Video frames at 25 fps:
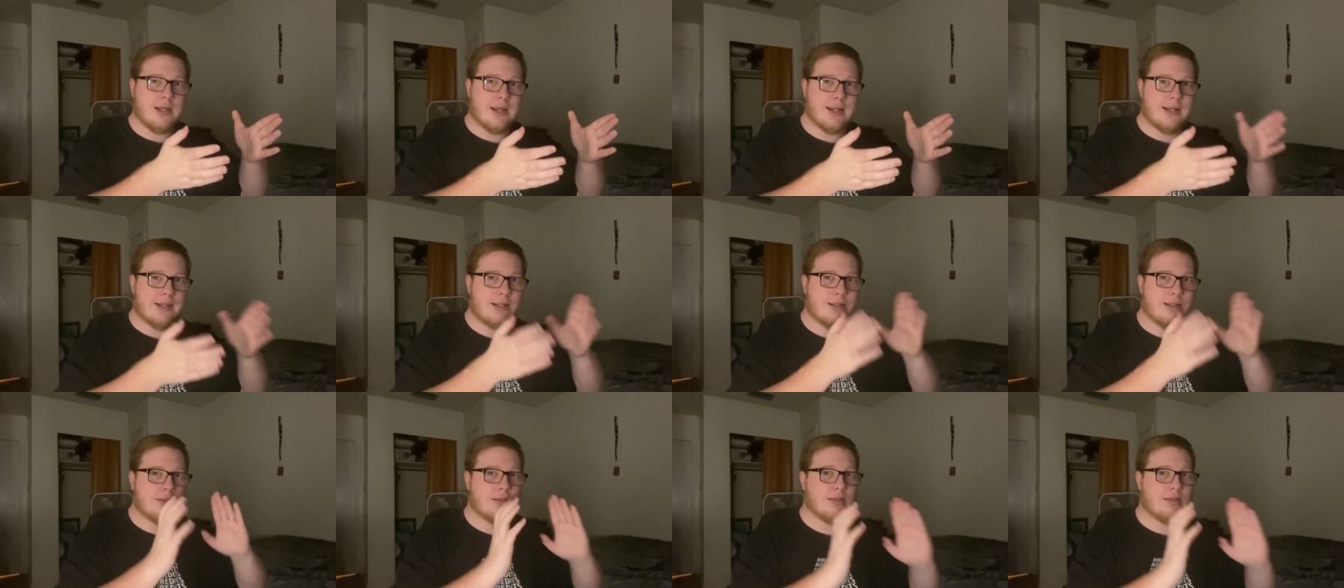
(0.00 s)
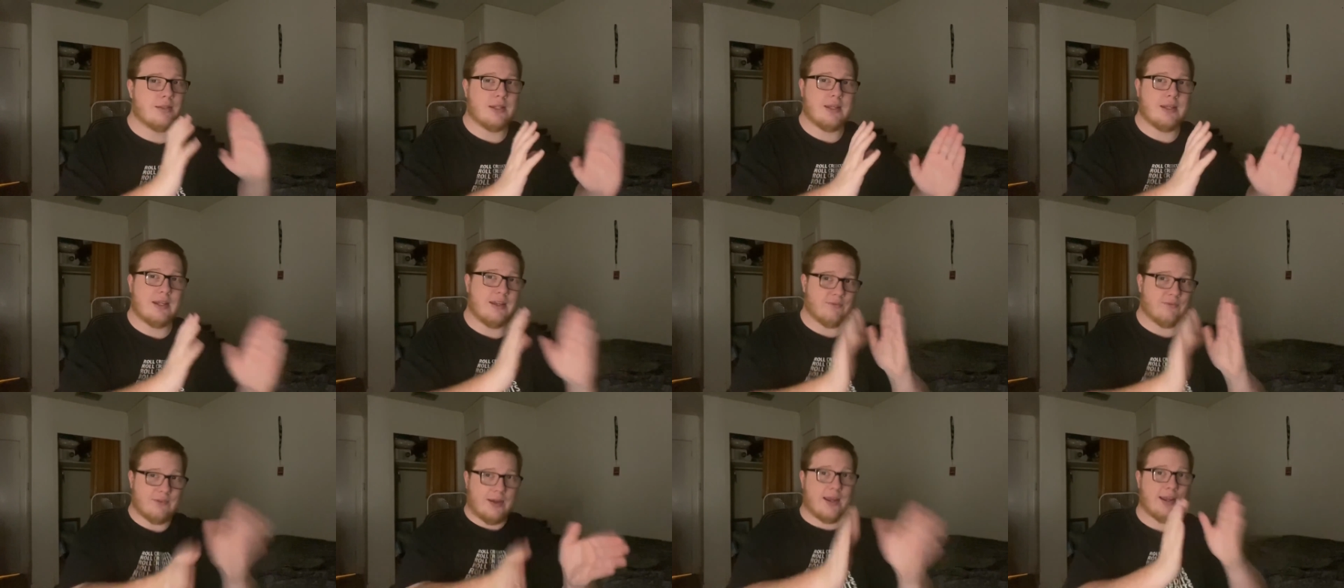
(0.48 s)
And
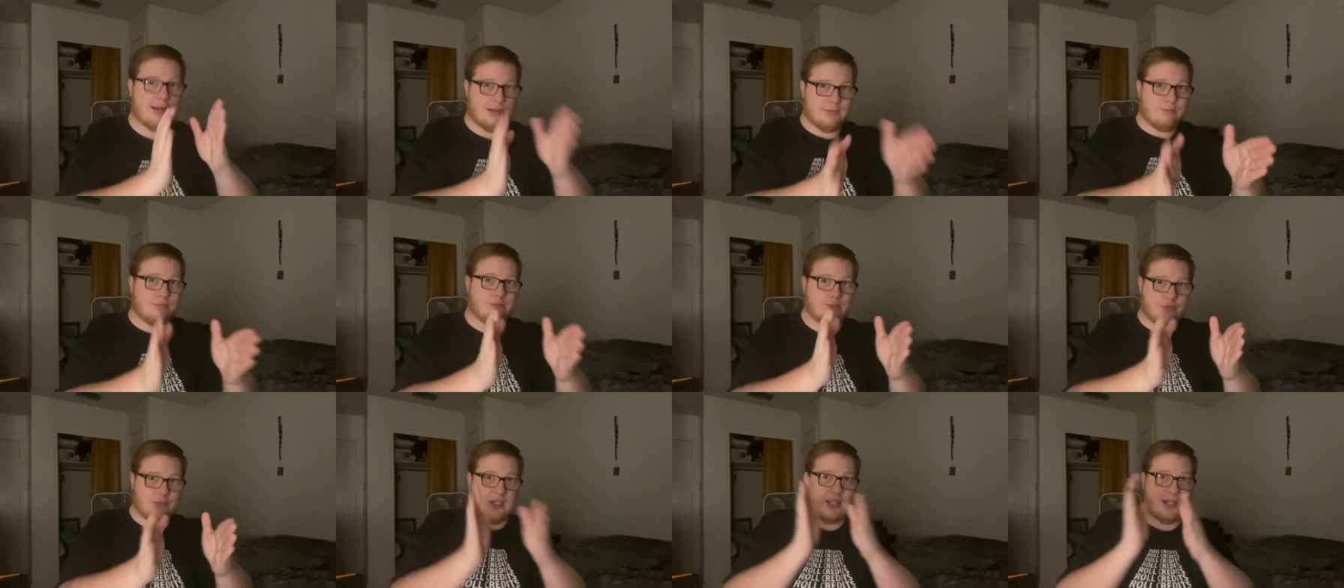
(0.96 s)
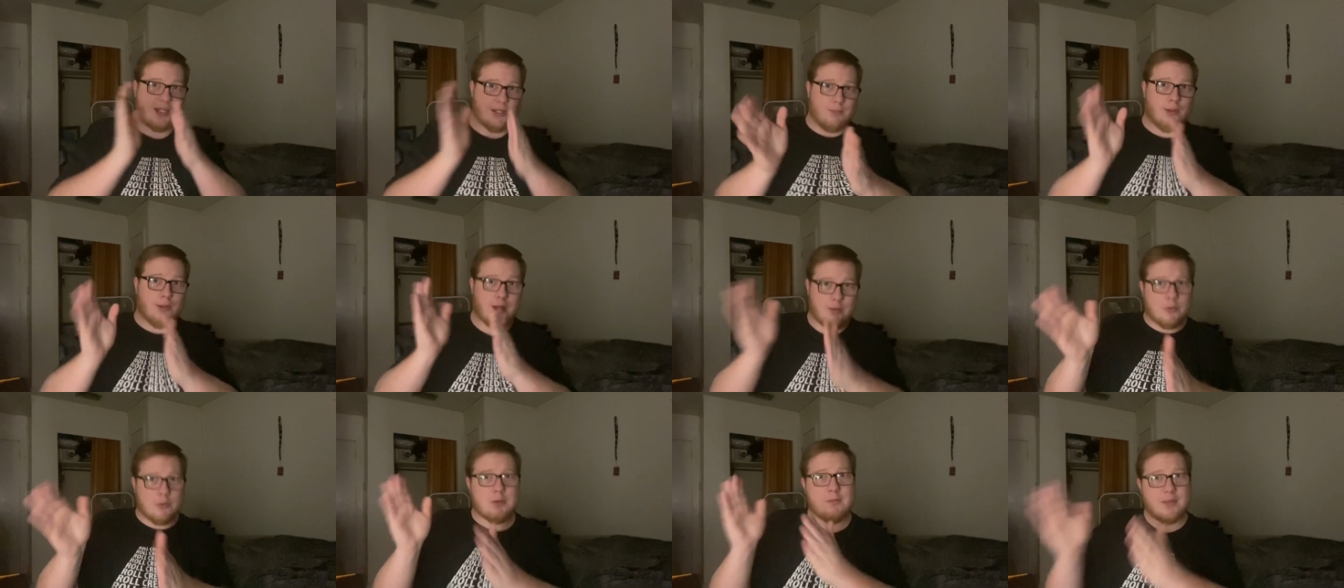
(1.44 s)
if I keep
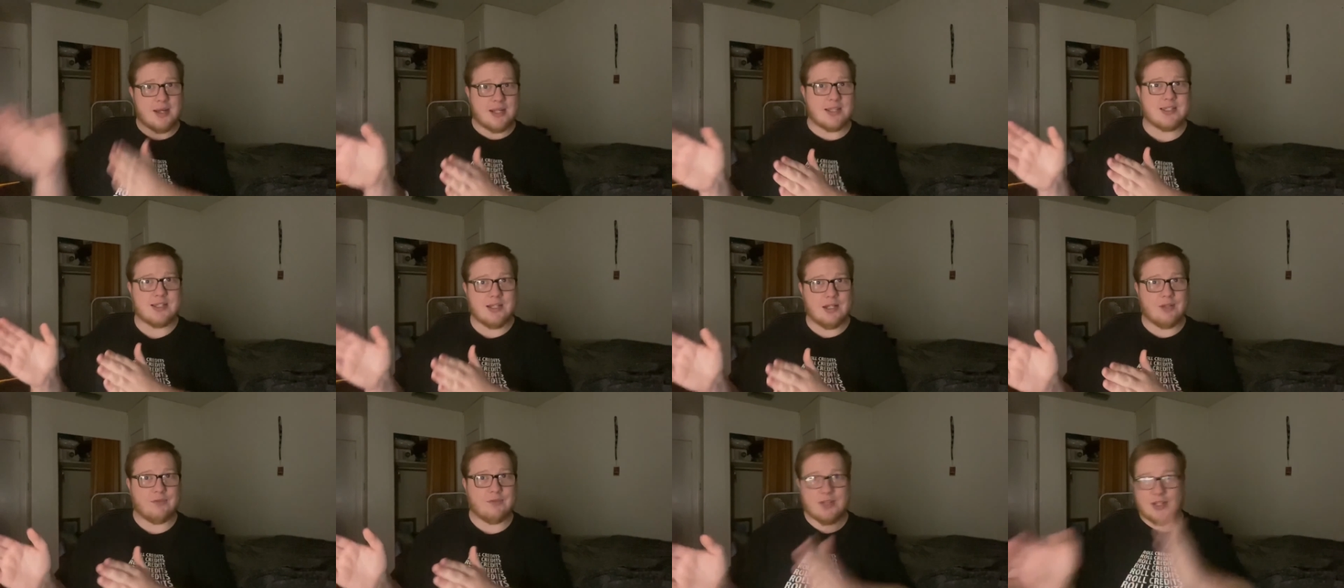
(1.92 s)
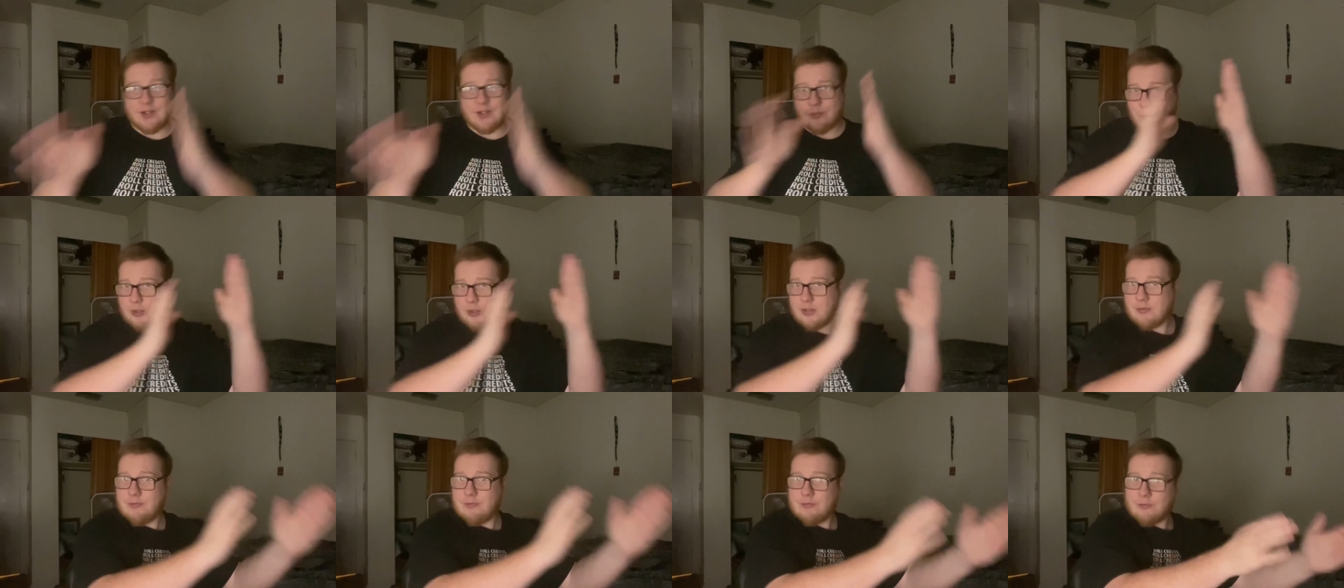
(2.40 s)
up with myself and
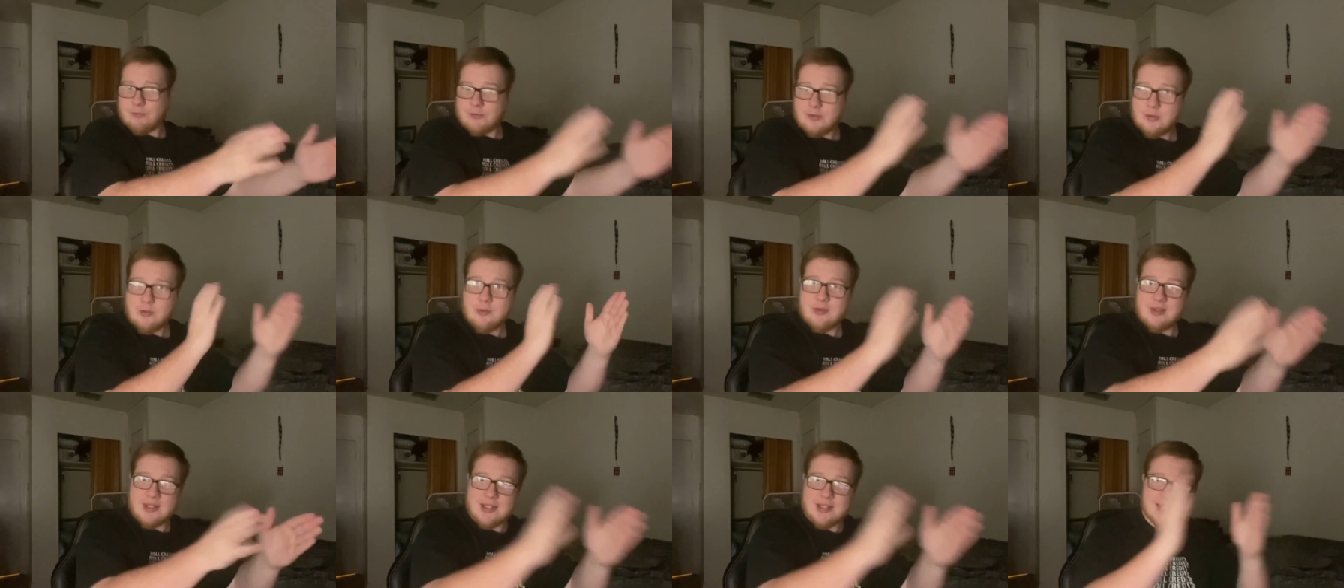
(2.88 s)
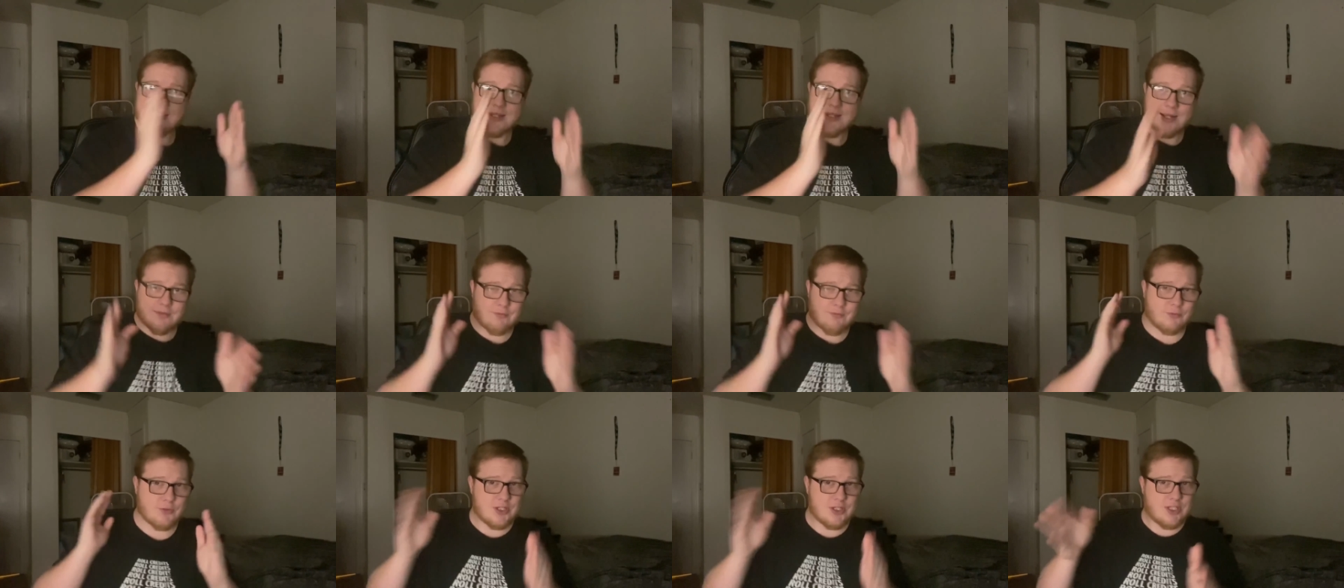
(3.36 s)
review these
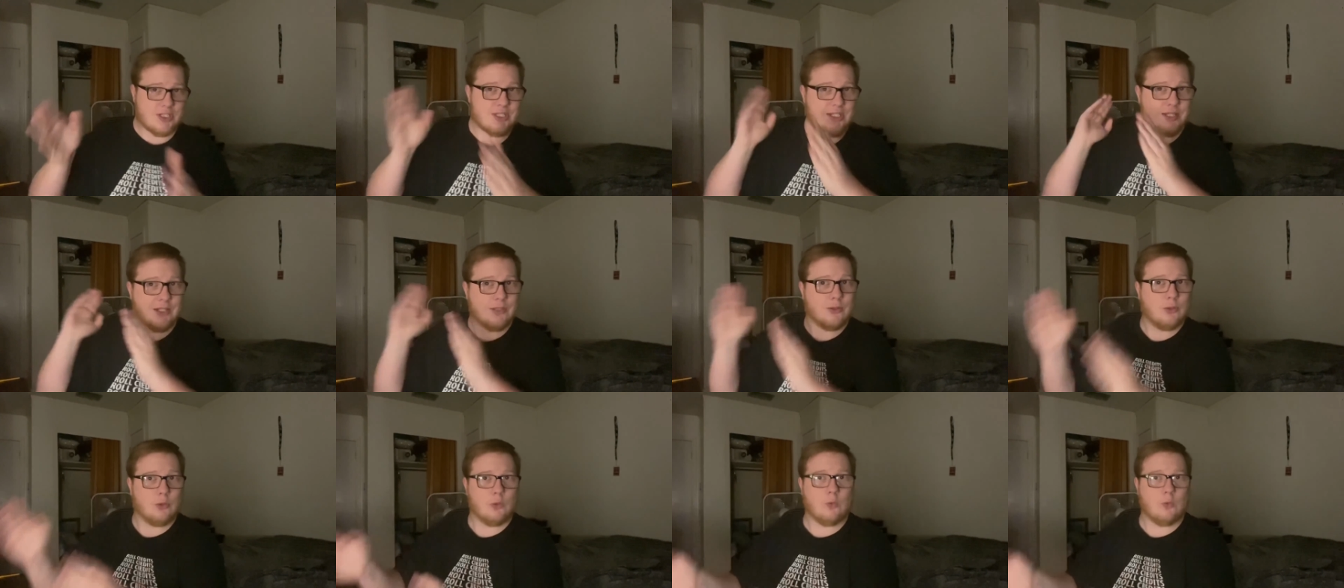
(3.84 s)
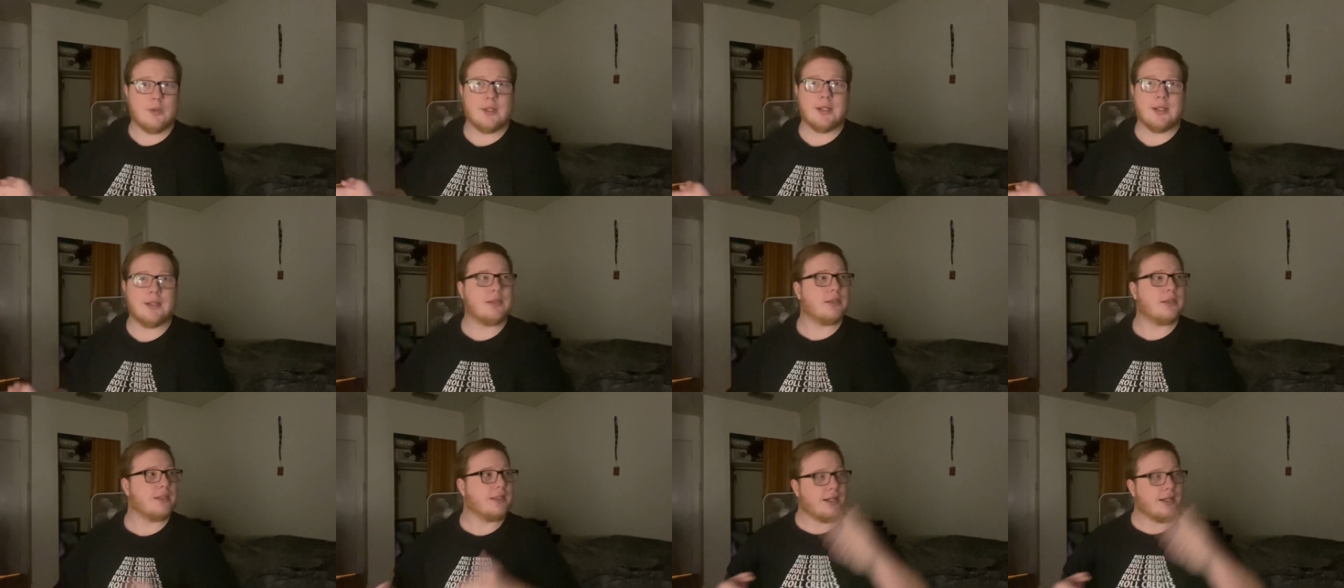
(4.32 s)
every single
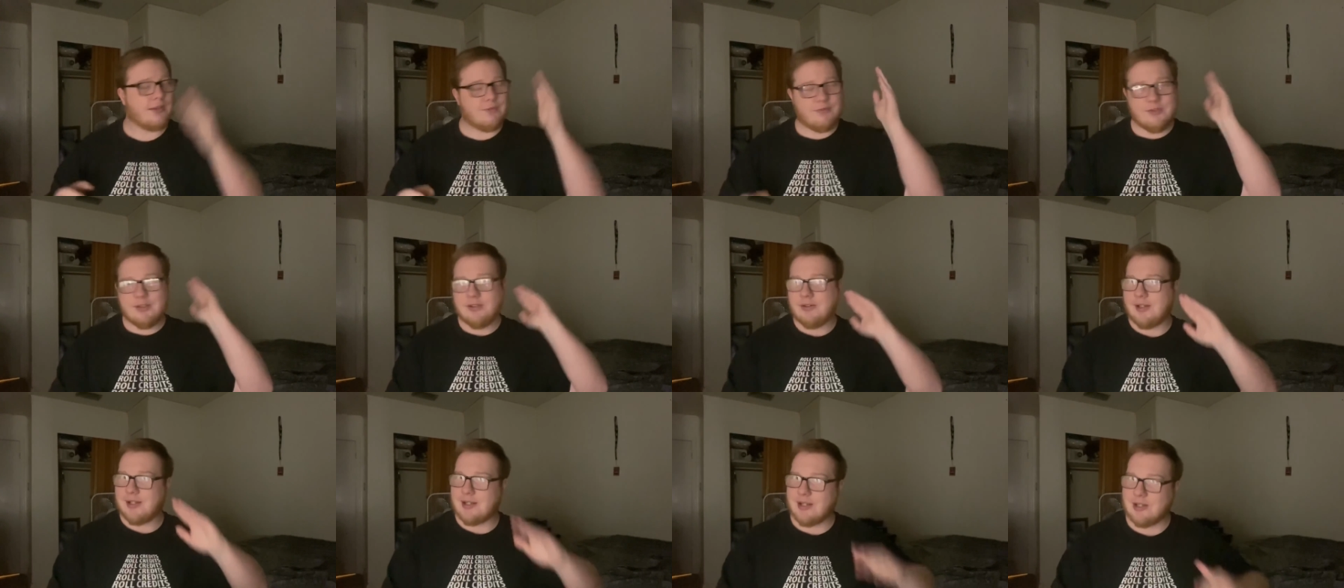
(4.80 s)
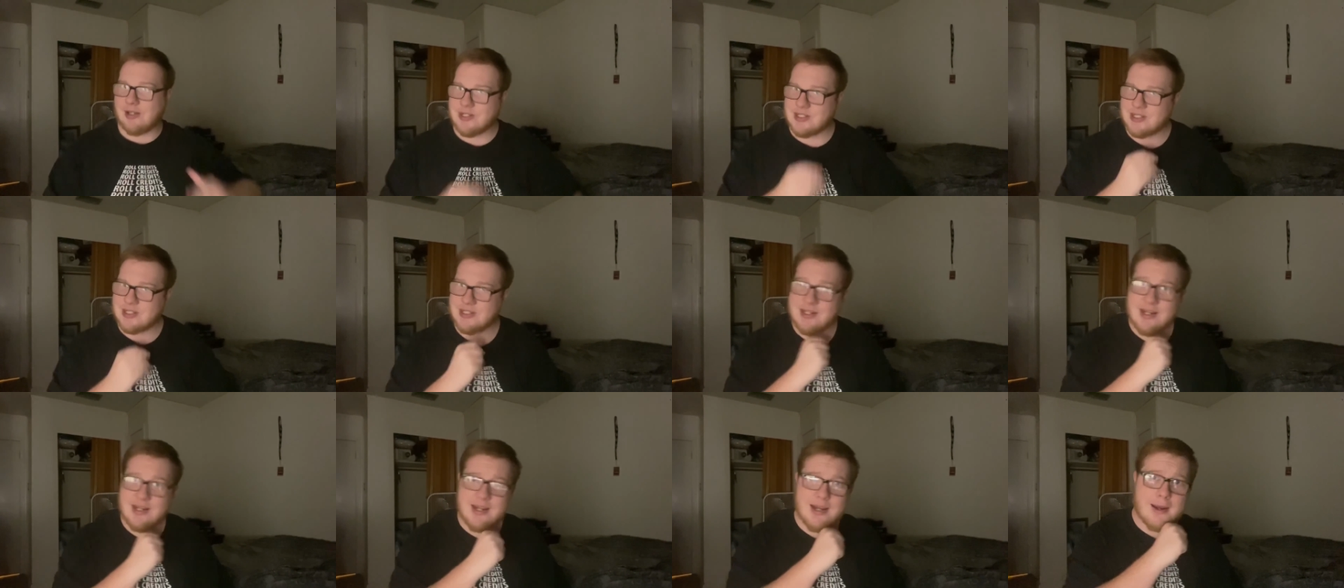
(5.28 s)
week, then I feel like I'll
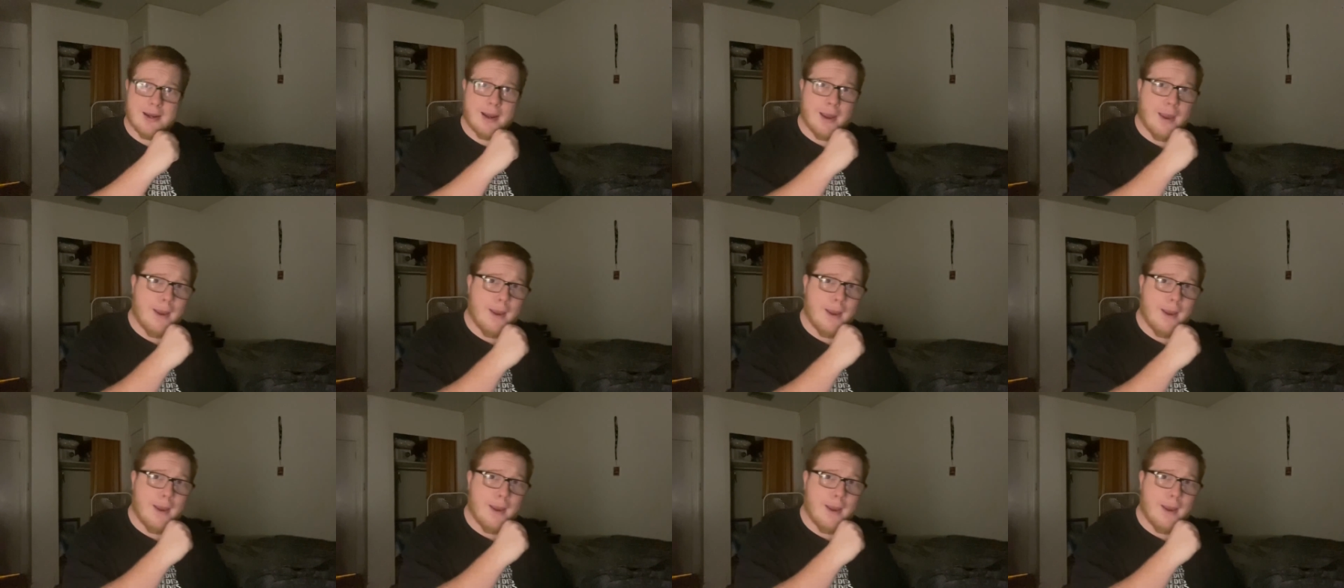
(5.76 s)
stay